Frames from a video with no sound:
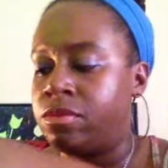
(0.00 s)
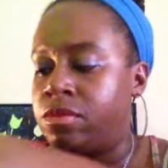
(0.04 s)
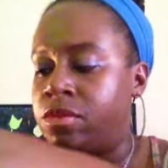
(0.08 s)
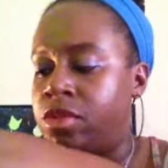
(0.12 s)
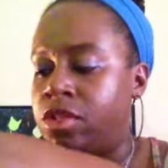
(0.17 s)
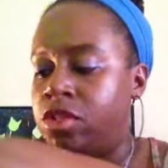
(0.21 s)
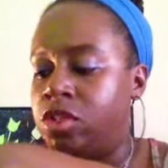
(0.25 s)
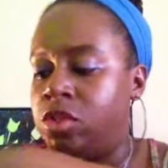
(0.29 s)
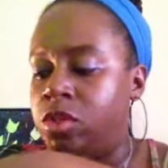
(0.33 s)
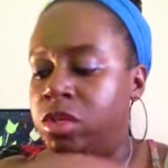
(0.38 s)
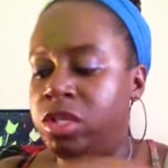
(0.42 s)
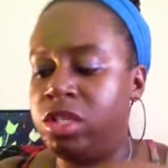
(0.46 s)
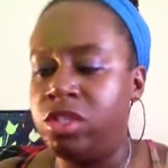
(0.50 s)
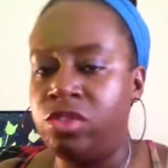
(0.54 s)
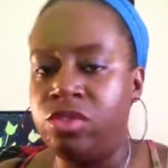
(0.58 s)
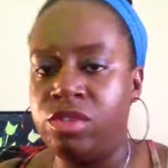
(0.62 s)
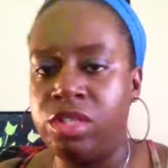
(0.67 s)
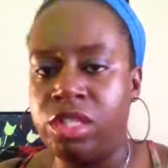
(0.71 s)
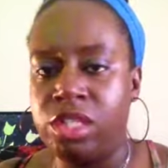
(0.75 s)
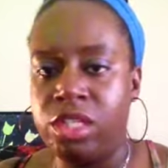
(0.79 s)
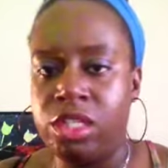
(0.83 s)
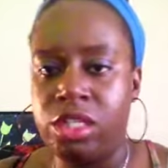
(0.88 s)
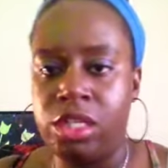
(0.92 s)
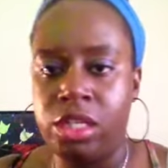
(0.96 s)
So it gets
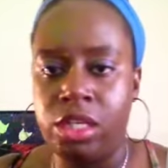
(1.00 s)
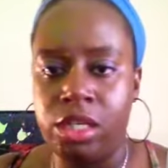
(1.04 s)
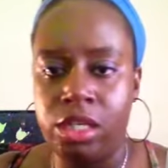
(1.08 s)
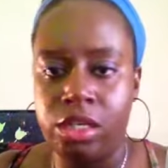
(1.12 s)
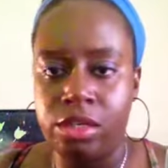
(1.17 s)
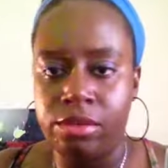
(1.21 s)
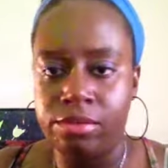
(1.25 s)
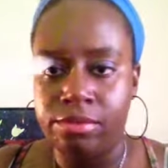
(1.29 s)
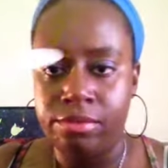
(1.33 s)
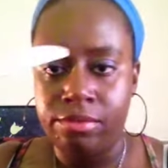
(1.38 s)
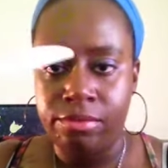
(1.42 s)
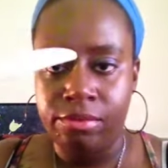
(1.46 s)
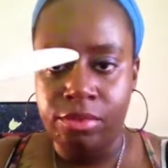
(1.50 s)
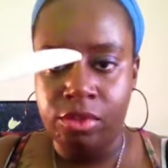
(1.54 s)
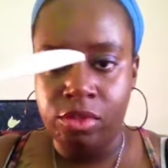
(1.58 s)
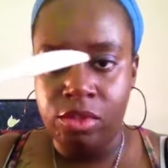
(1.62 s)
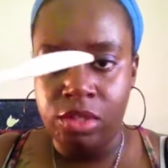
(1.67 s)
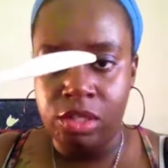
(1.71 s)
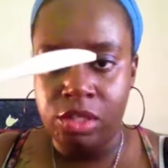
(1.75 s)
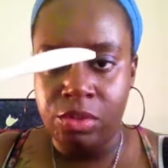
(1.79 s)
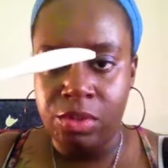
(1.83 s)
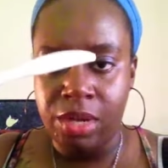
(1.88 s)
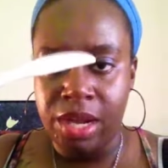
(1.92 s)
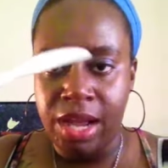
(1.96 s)
really sticky, so
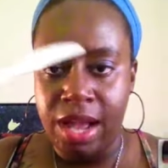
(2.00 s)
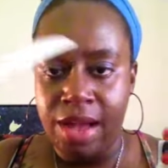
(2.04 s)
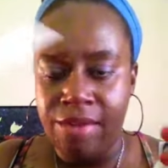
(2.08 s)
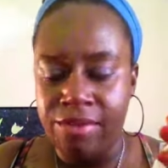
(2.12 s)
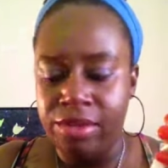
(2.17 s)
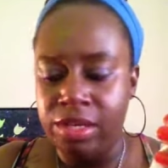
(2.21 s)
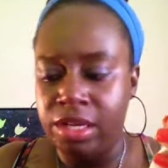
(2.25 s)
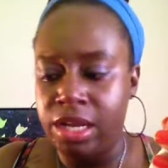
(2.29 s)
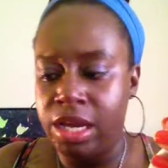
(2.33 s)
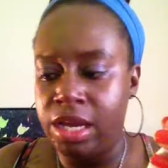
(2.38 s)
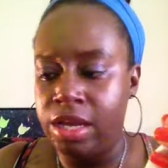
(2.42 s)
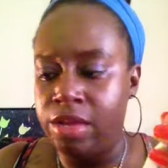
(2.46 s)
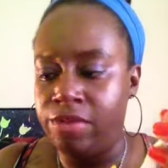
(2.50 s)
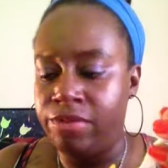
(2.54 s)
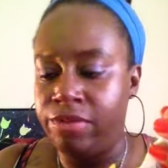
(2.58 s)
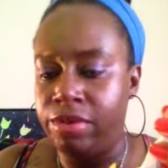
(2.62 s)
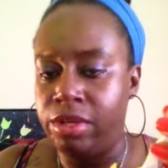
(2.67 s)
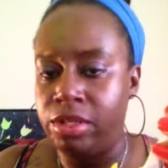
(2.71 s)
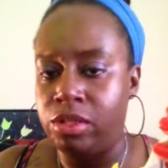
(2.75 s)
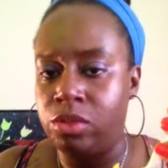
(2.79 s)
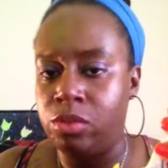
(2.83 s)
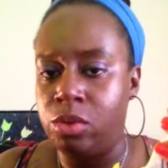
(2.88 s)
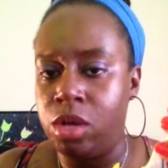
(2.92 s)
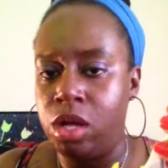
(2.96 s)
that's why I have a knife
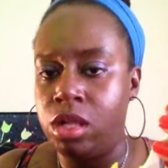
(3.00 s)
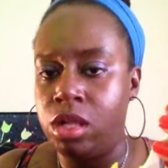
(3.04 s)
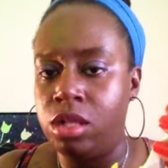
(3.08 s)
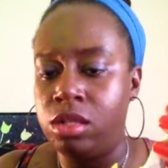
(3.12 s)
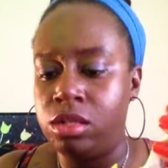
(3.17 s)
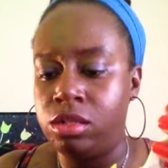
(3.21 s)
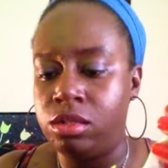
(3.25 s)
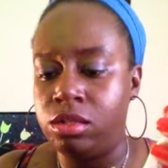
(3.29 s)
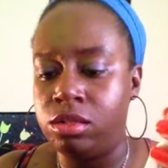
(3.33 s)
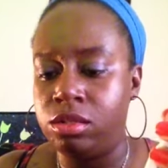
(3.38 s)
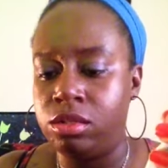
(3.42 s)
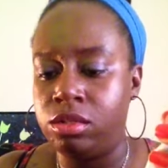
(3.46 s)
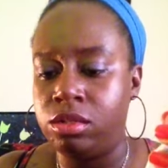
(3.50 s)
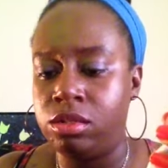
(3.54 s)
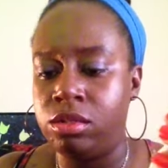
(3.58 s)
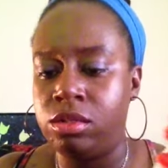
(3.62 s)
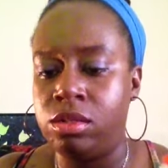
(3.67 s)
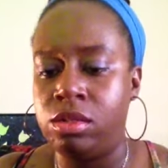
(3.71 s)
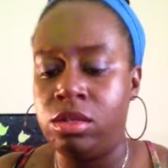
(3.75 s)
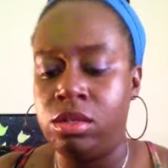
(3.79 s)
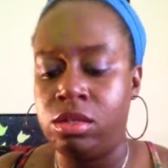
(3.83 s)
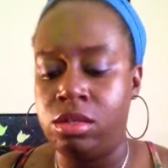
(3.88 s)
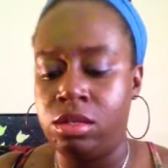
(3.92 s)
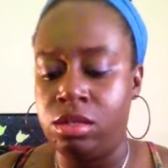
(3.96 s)
as well.
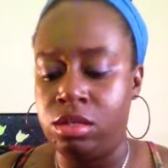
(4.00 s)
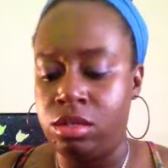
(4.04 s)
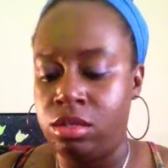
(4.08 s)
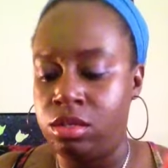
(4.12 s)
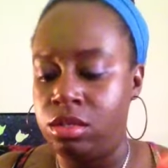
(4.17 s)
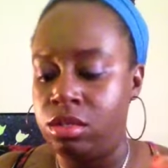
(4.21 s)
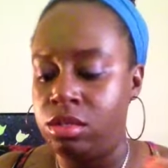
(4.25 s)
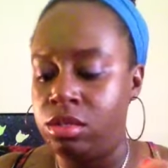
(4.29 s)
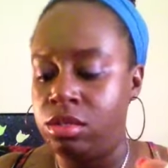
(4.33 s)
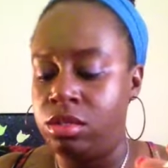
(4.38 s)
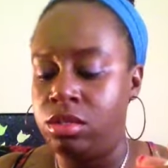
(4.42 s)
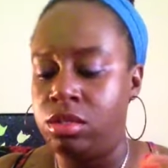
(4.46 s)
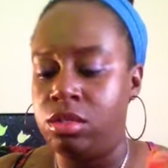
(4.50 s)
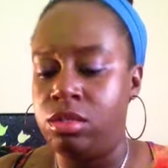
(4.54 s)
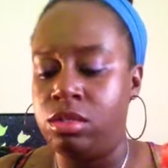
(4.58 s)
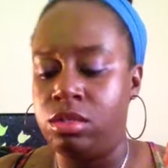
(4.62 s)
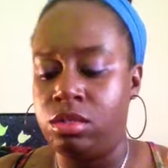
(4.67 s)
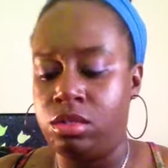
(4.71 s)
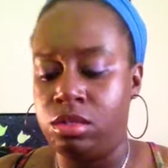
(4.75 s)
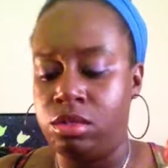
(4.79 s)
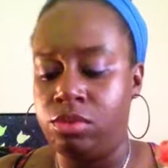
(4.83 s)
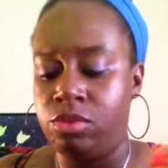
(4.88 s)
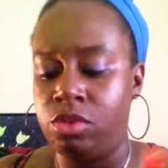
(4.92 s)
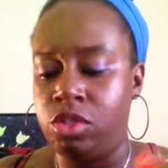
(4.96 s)

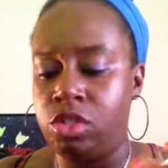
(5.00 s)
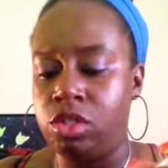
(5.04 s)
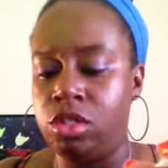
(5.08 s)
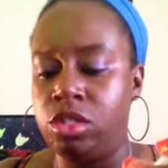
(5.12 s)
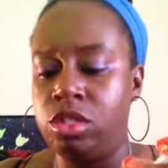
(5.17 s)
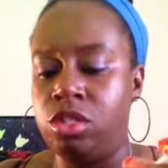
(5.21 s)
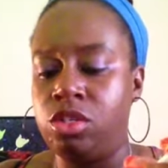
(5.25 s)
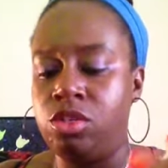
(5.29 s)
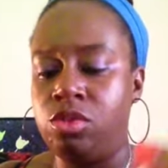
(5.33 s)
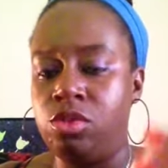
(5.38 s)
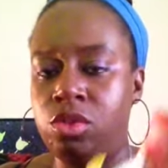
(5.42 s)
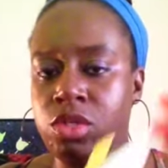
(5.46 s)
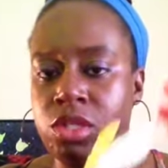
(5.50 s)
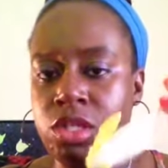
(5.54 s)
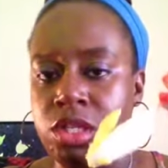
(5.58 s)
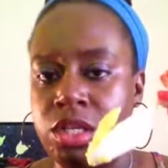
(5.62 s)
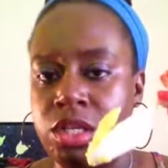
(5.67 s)
So I'm just going to use the